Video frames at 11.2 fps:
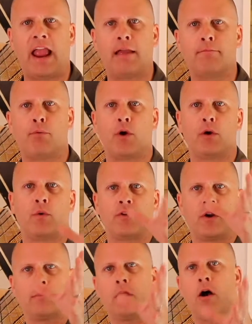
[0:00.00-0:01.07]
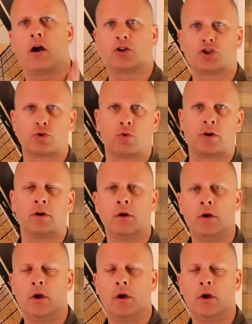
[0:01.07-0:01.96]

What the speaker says: aim point, whether I'm long, short,